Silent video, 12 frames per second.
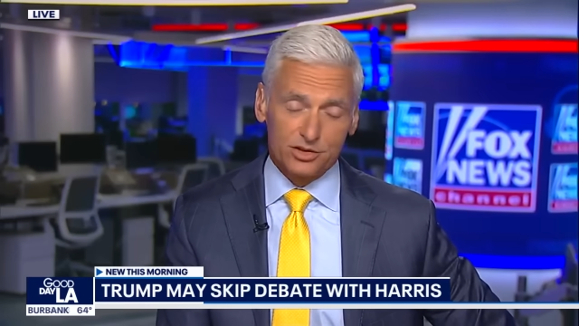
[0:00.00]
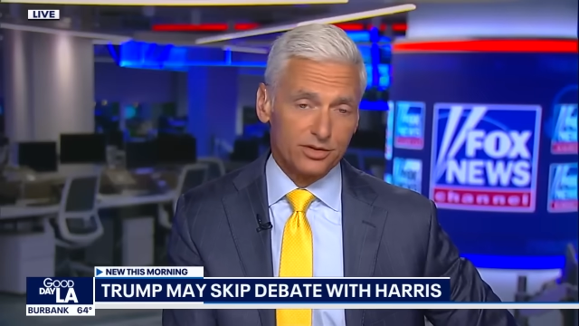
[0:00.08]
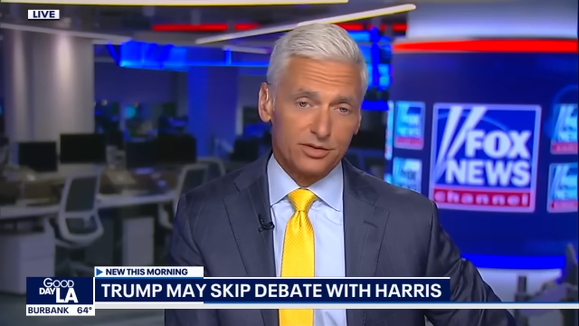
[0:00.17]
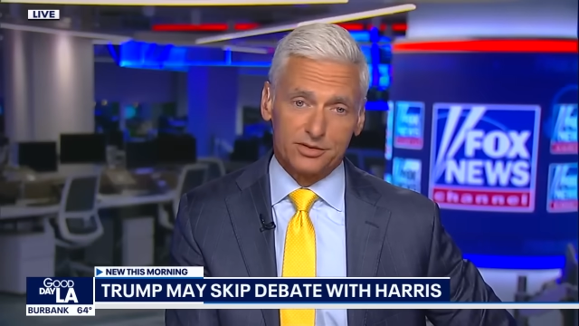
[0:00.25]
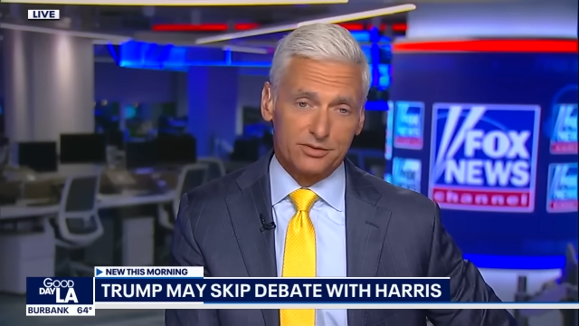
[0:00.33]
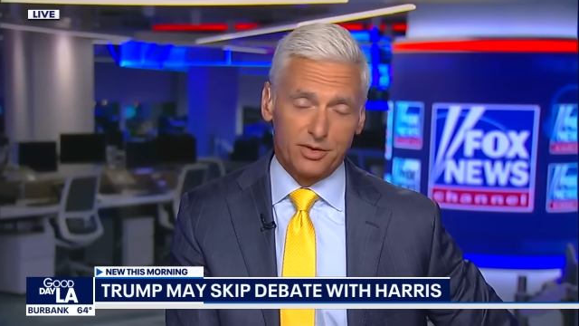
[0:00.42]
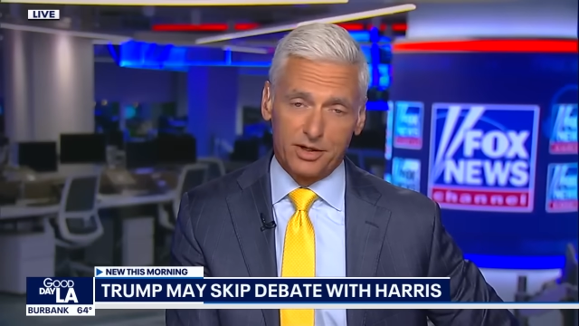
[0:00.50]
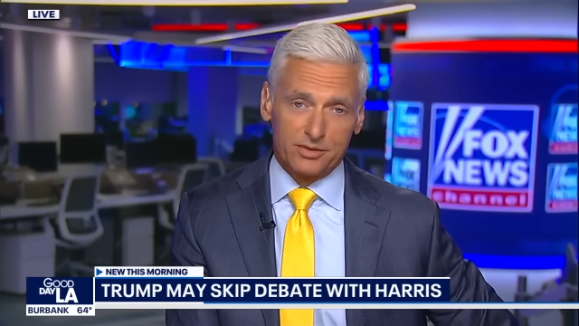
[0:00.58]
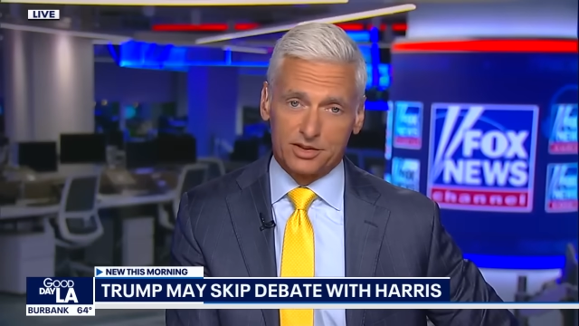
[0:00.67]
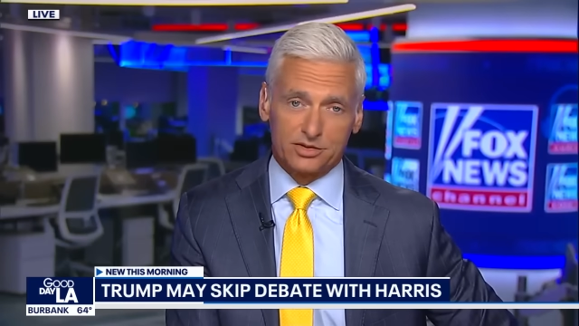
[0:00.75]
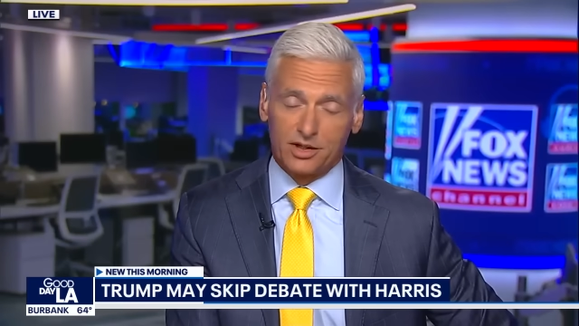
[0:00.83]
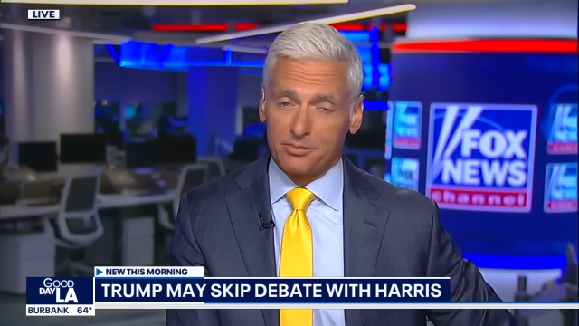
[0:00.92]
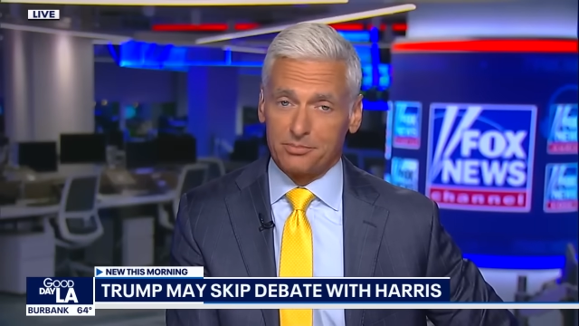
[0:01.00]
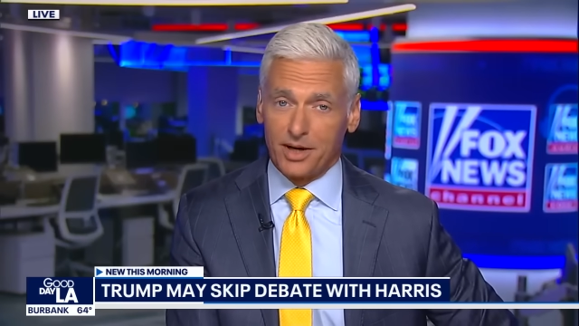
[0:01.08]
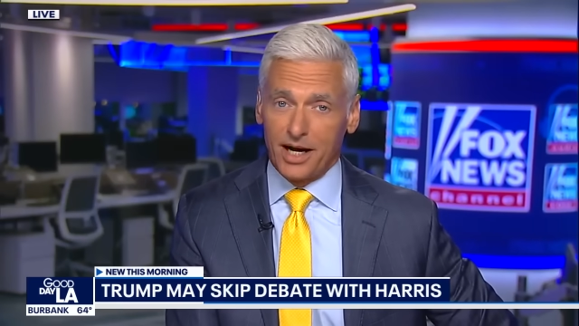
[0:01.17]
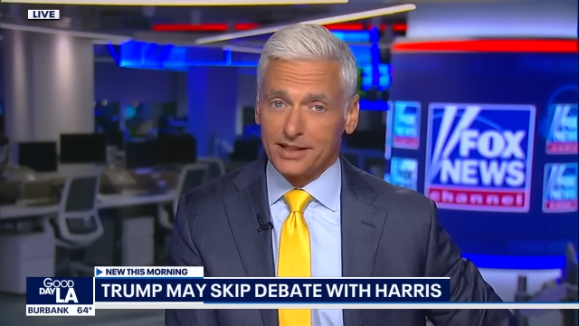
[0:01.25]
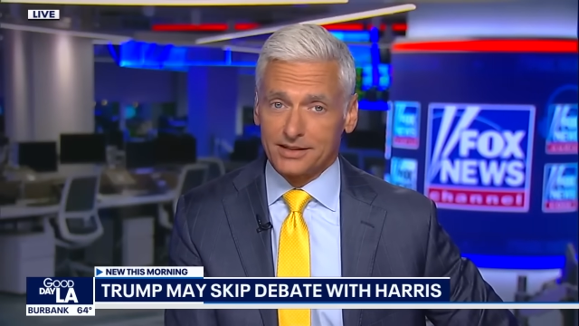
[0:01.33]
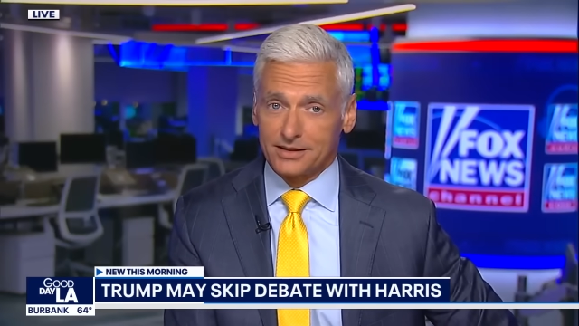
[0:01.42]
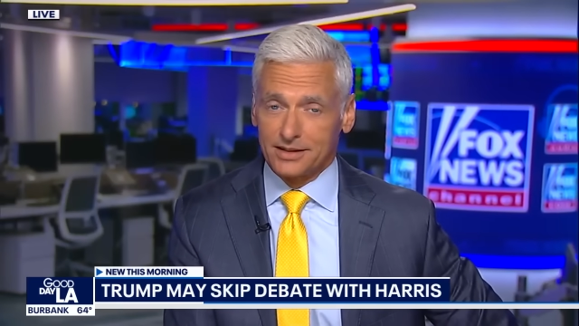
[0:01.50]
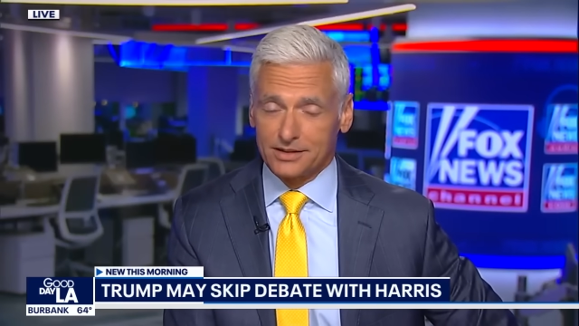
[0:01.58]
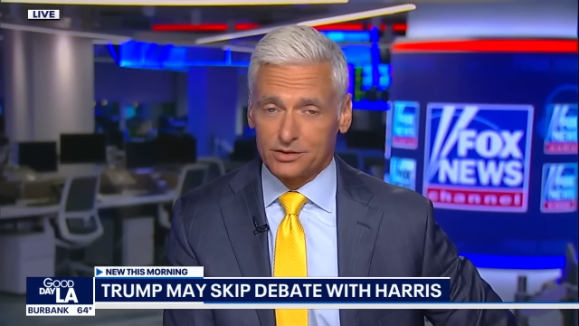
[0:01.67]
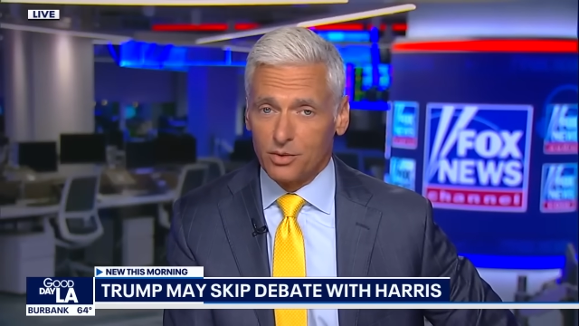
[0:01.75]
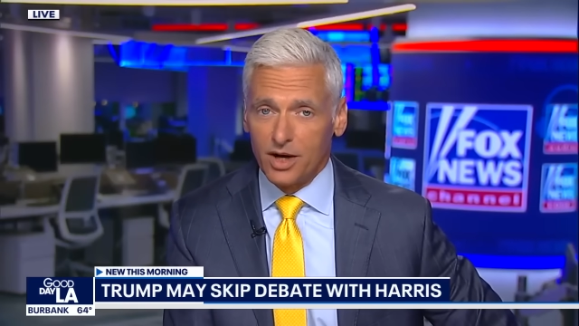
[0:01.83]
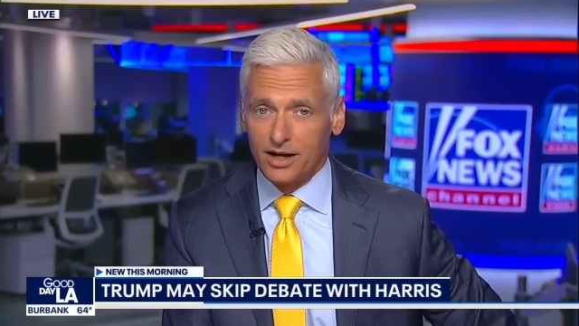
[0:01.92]
true when it was Trump-Biden
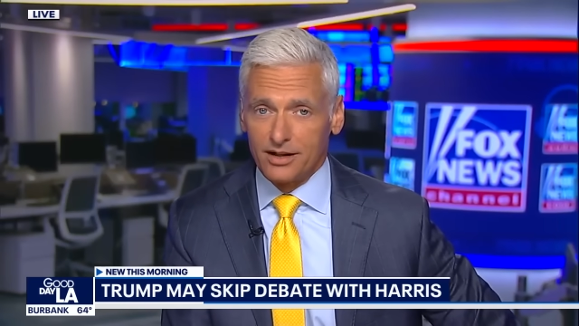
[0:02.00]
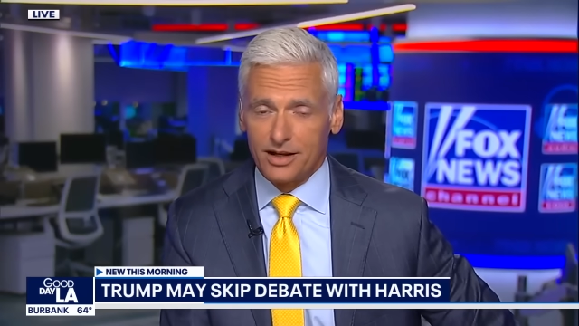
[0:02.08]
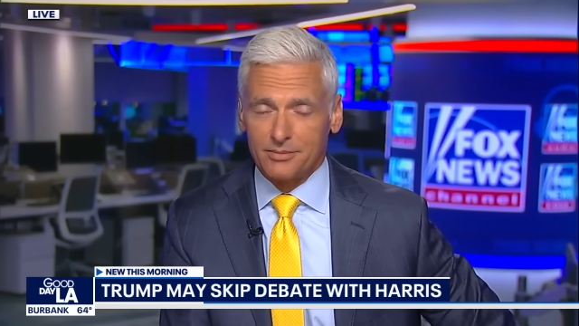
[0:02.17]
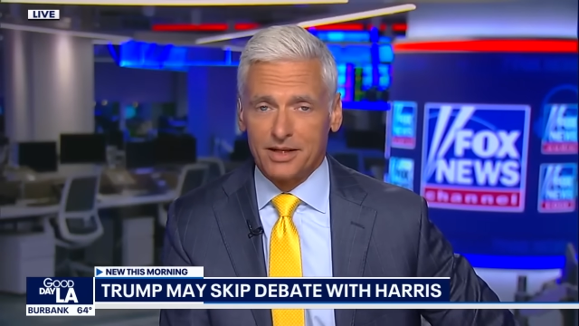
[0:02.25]
as well.